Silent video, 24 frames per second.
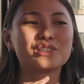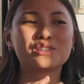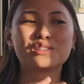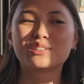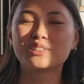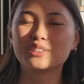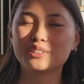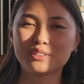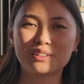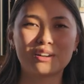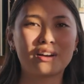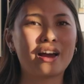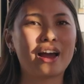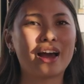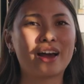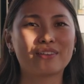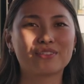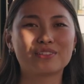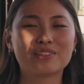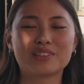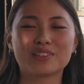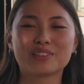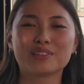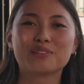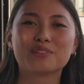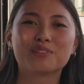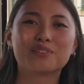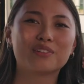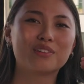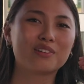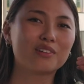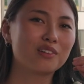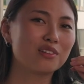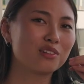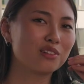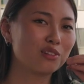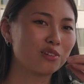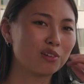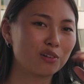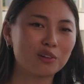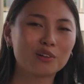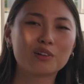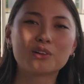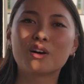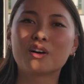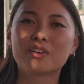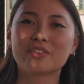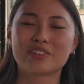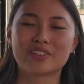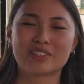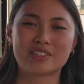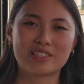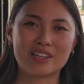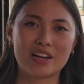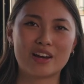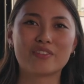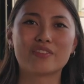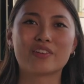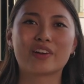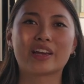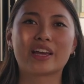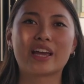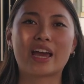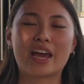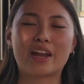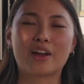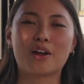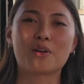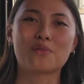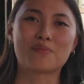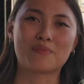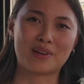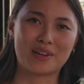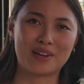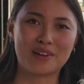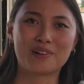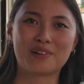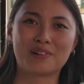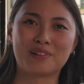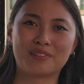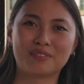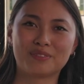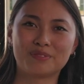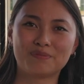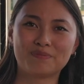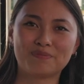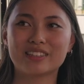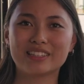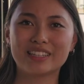do not have to learn all this stuff again on my own.